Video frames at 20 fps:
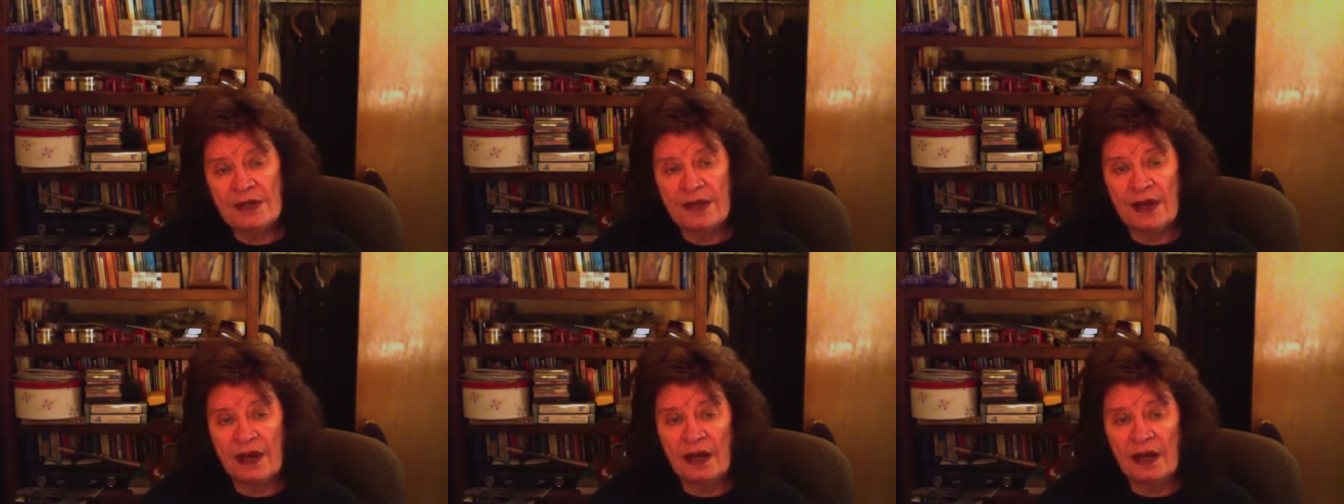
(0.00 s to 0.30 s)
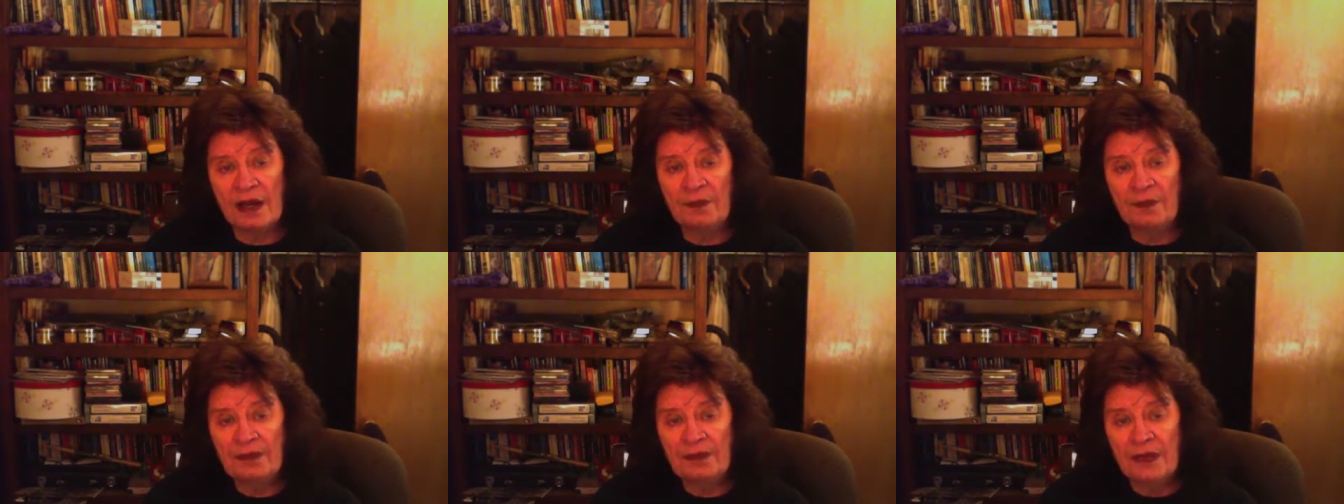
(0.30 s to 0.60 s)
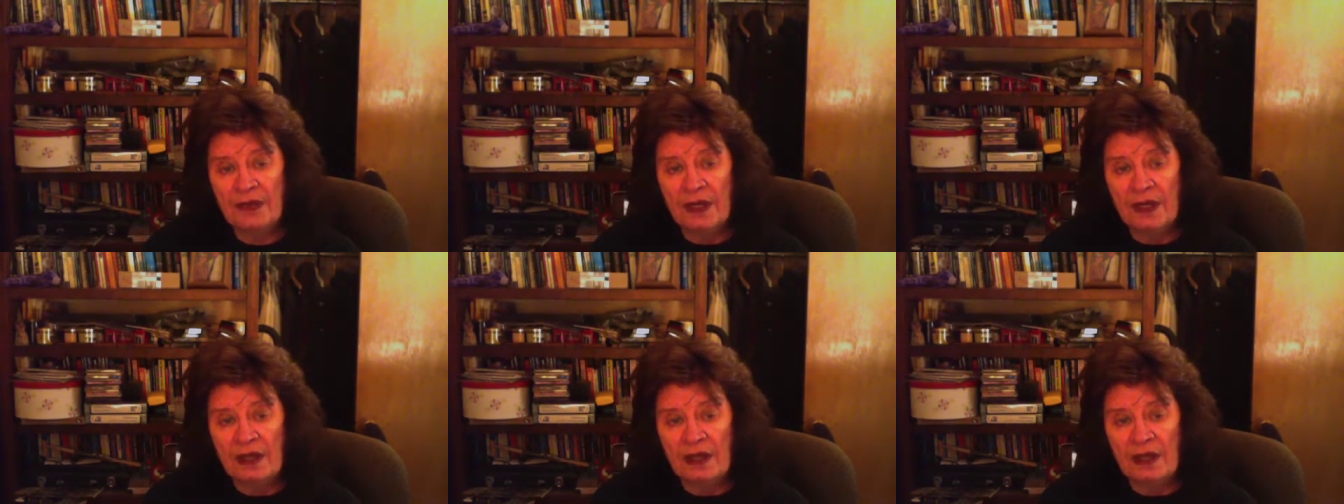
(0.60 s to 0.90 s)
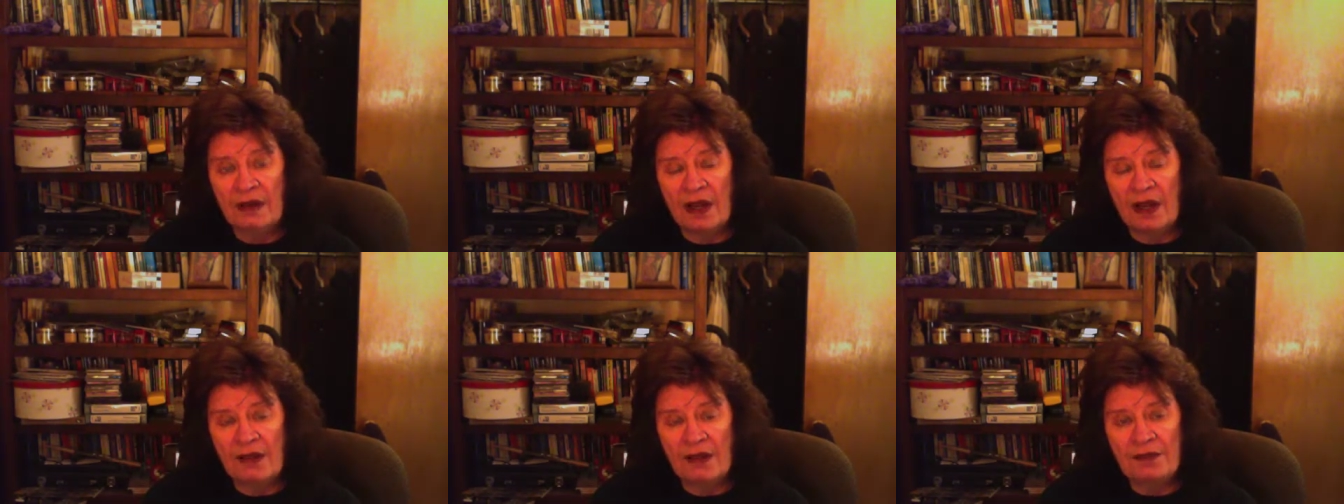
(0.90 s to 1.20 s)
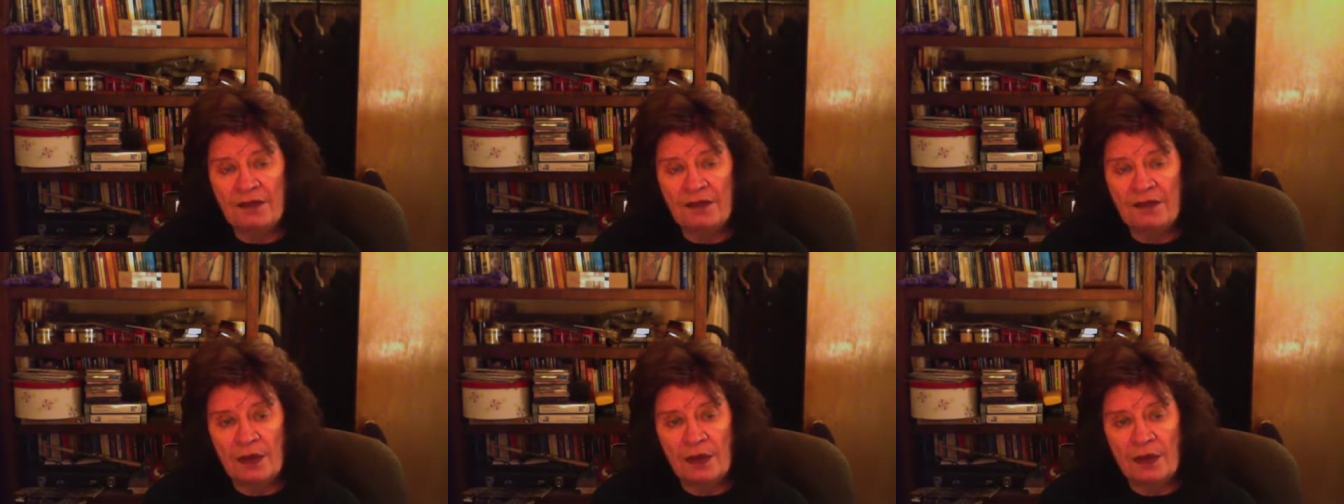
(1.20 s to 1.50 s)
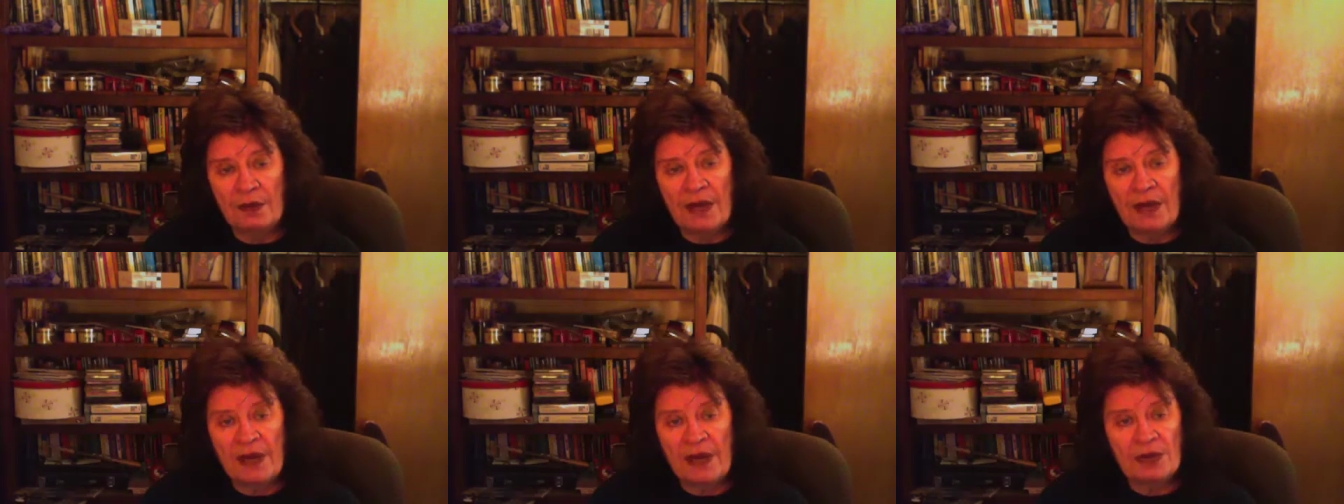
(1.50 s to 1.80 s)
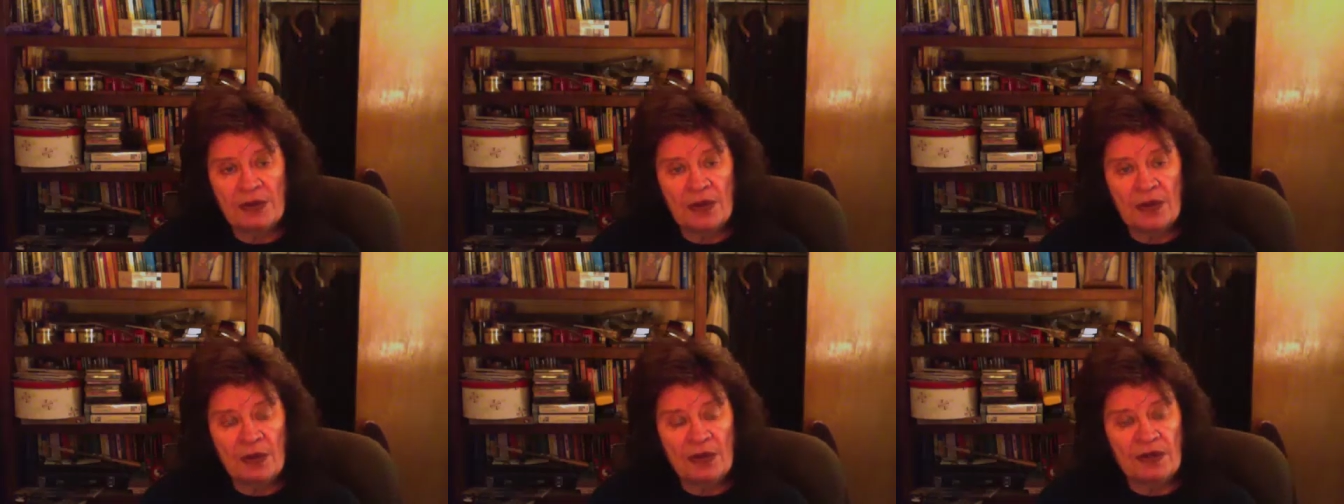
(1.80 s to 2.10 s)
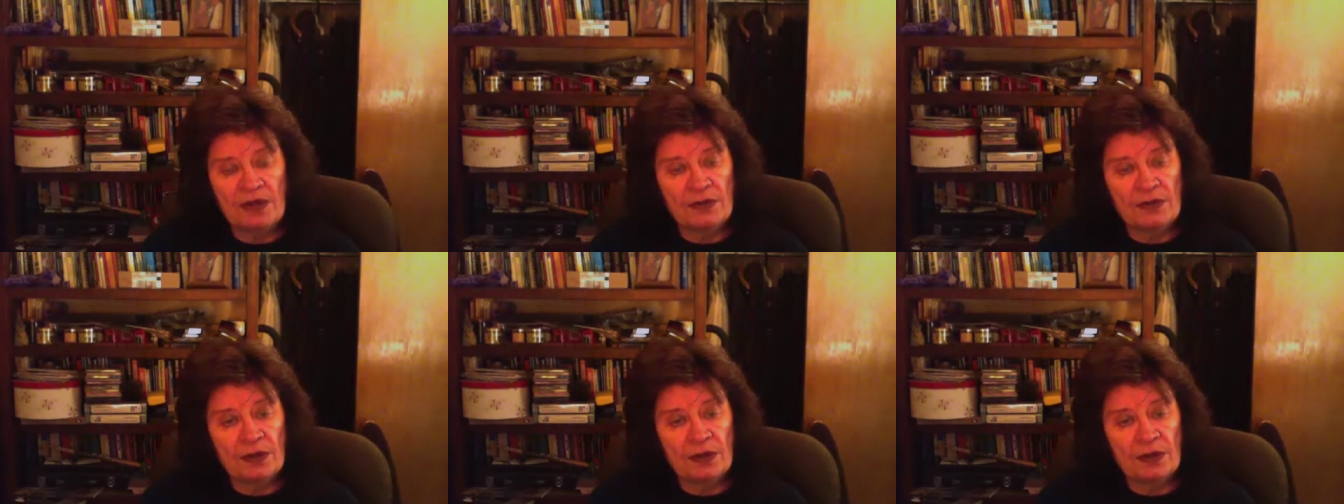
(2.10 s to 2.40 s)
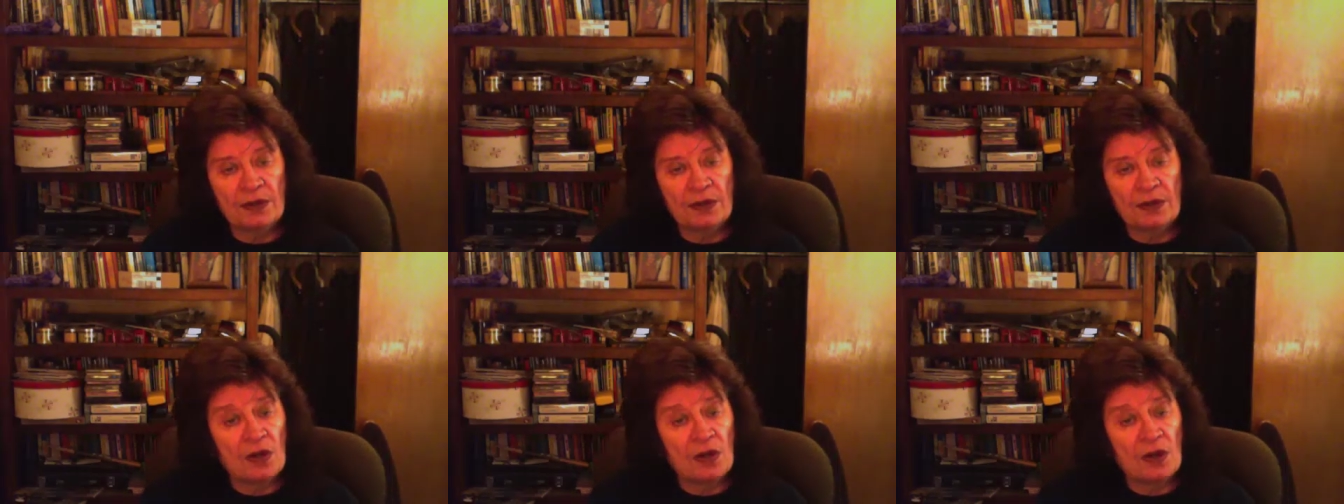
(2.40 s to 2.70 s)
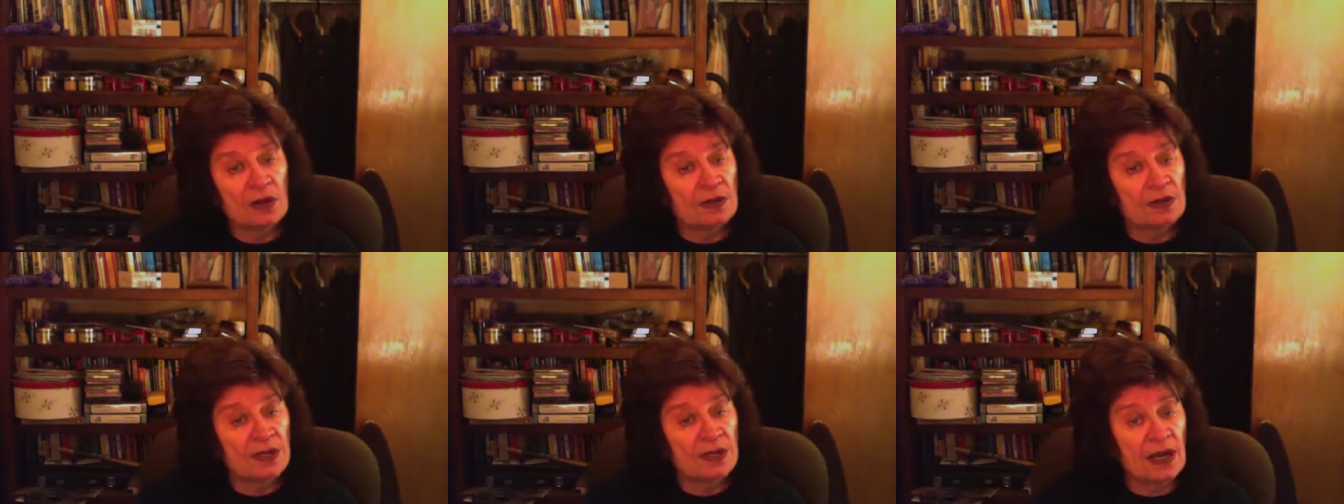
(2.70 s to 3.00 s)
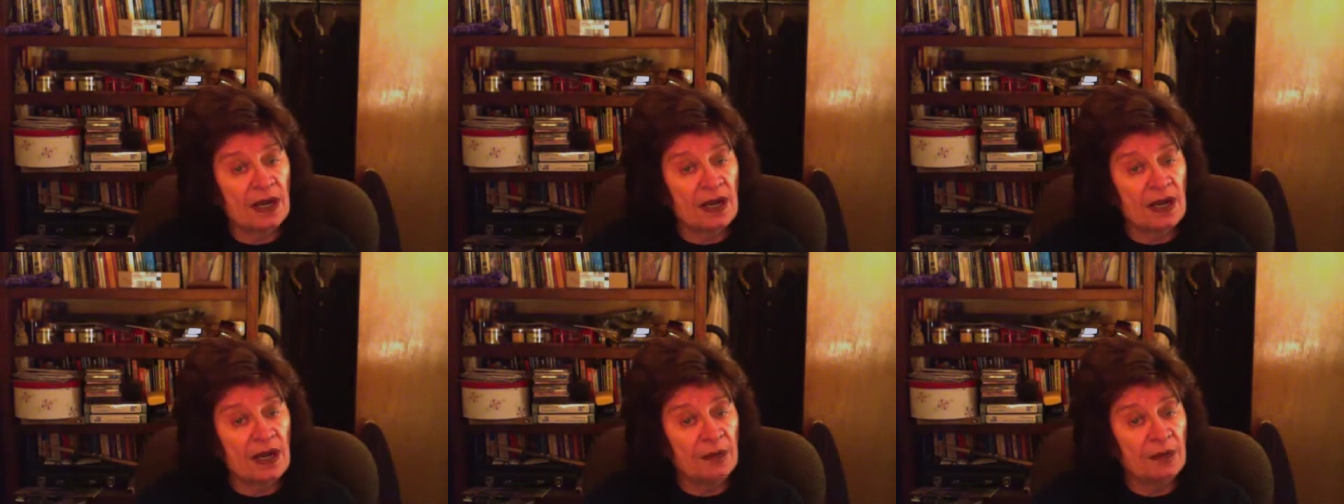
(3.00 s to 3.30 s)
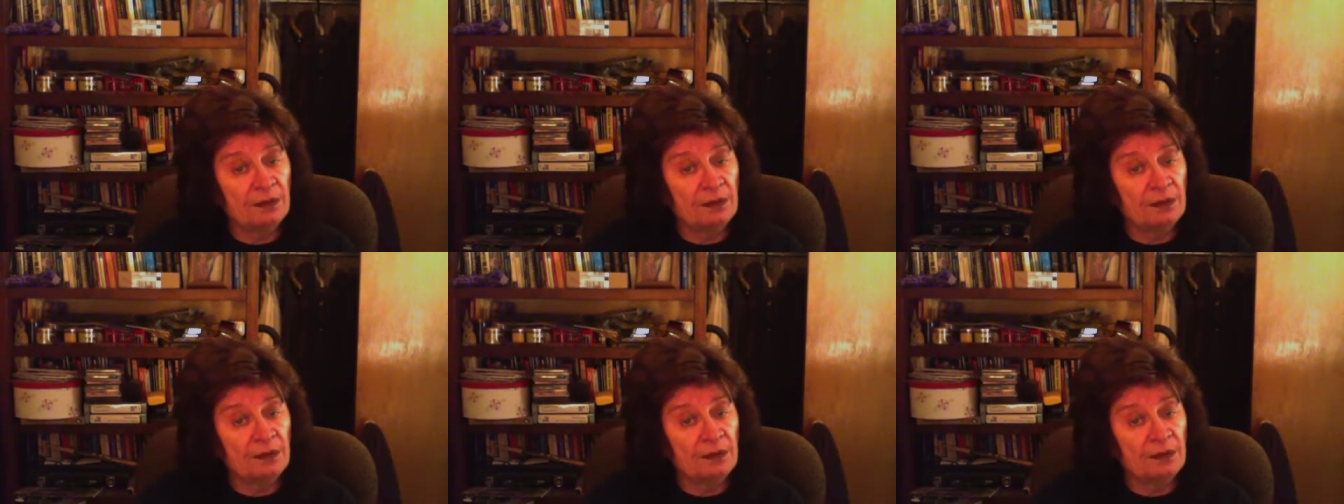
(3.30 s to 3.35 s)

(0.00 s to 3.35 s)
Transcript: I've known about Tony for a long time.